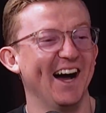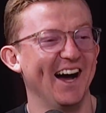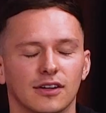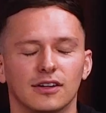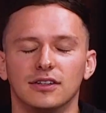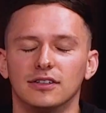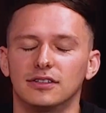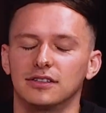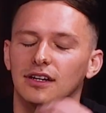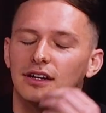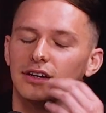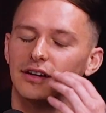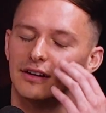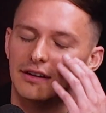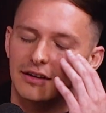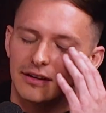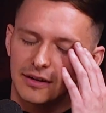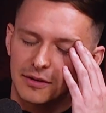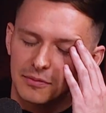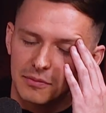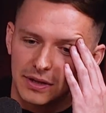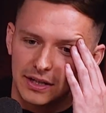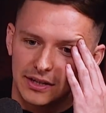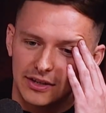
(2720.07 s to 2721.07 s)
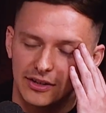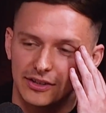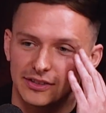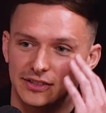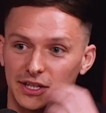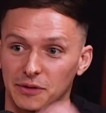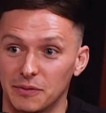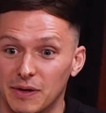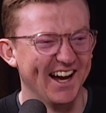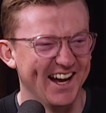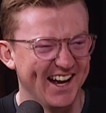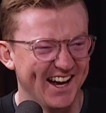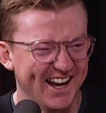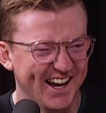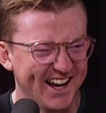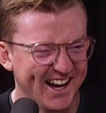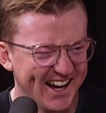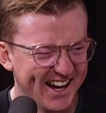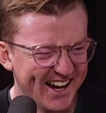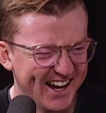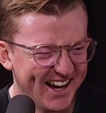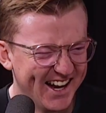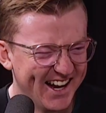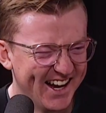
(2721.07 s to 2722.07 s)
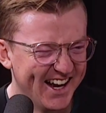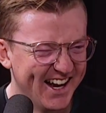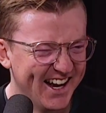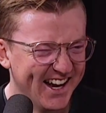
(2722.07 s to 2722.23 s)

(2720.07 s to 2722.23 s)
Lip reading: I was like, oh my God. And I went, well,